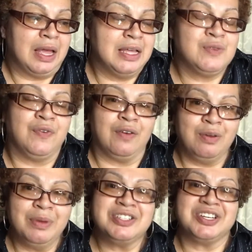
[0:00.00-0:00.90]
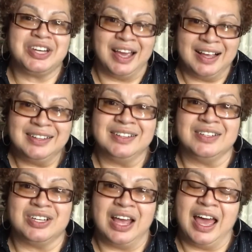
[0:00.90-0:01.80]
It's very much a
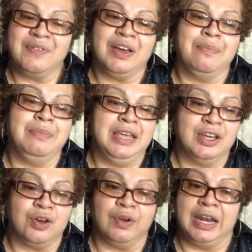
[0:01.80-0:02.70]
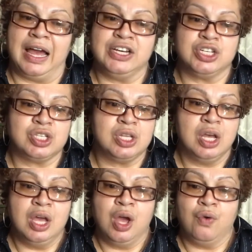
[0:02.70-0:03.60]
challenge having a meet and greet. I just
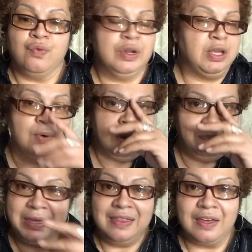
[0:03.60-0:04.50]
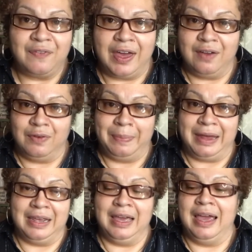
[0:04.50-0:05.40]
really want to be there for
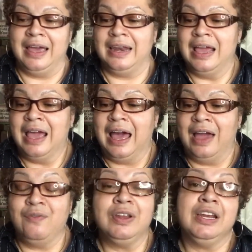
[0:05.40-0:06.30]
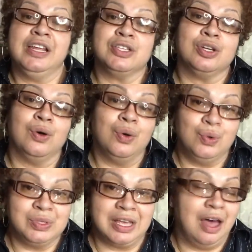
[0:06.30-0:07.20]
everybody, and I really need to know
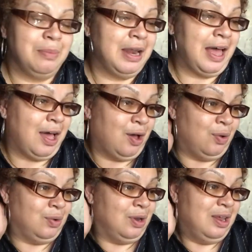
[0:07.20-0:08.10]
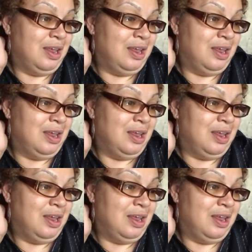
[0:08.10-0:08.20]
who's coming out.